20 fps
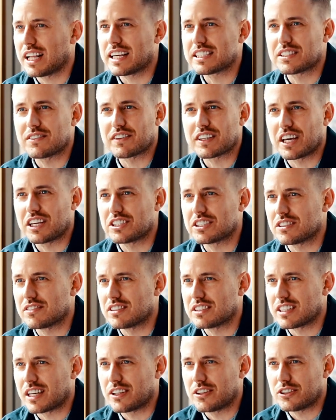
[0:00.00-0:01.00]
hoping to
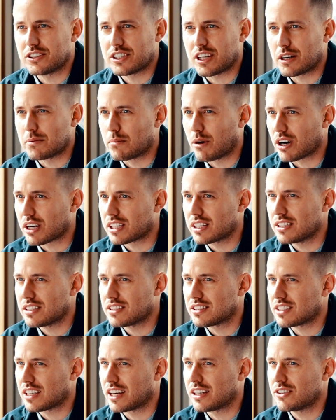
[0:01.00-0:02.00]
learn more and improve
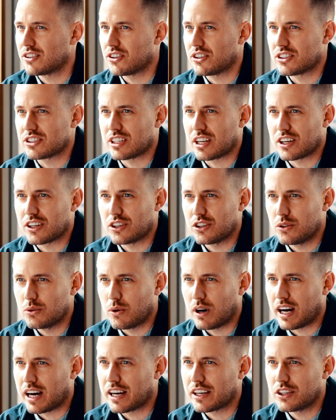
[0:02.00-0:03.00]
themselves, not
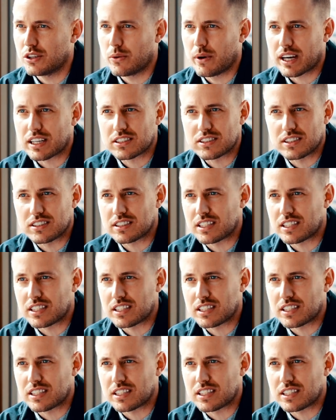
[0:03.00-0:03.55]
just talk about their